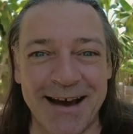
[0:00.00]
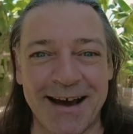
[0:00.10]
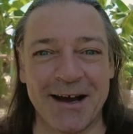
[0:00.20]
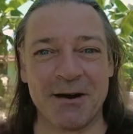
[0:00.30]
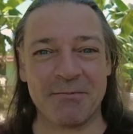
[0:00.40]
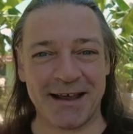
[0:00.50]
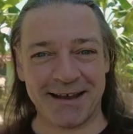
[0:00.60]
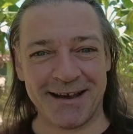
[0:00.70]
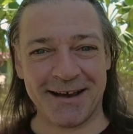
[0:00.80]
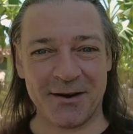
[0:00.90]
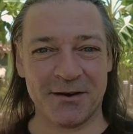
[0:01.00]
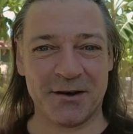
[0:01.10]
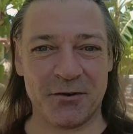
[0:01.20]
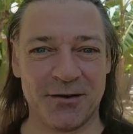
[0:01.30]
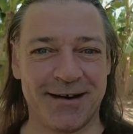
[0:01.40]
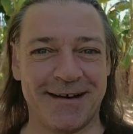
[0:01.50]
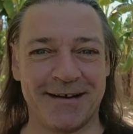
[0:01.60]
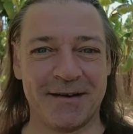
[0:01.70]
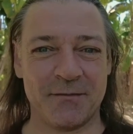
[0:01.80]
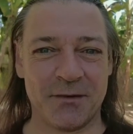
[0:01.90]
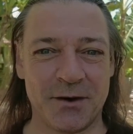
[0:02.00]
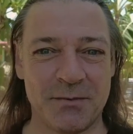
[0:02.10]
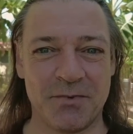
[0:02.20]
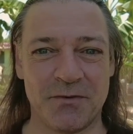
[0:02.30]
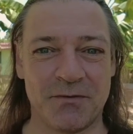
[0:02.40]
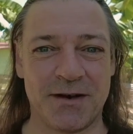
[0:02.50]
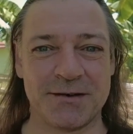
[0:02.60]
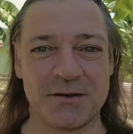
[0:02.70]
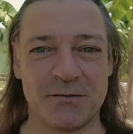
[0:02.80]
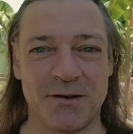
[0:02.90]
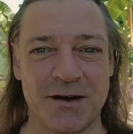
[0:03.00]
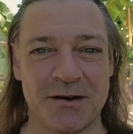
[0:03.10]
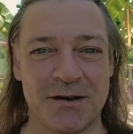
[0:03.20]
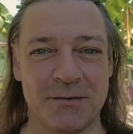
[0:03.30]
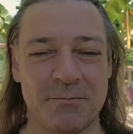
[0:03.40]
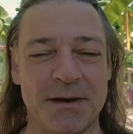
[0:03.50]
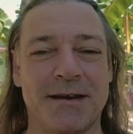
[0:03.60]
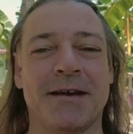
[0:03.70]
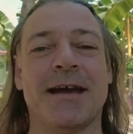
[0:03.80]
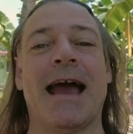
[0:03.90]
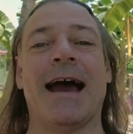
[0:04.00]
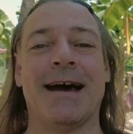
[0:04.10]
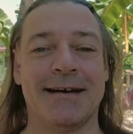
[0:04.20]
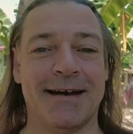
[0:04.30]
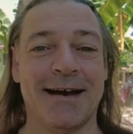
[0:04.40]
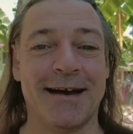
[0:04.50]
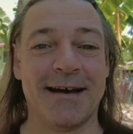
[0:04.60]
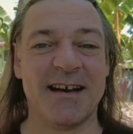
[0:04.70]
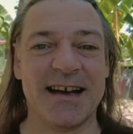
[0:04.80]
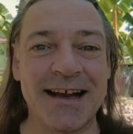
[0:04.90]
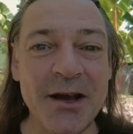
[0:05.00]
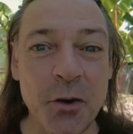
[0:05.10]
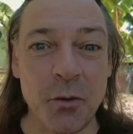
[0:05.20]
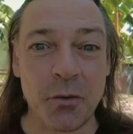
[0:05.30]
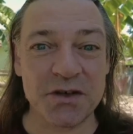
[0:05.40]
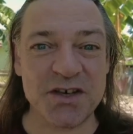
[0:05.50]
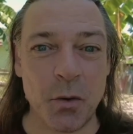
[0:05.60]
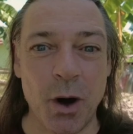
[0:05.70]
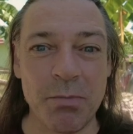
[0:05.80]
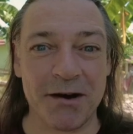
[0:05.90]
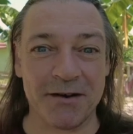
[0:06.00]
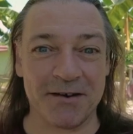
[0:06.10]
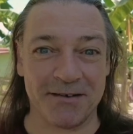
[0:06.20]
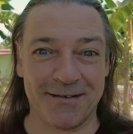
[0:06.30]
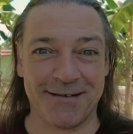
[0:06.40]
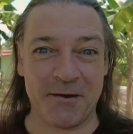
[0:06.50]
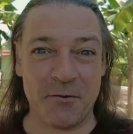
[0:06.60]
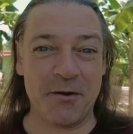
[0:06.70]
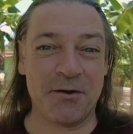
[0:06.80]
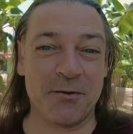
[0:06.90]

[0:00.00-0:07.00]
And that kind of created the vibe of Angela Rayner being at an illegal squat party, you know.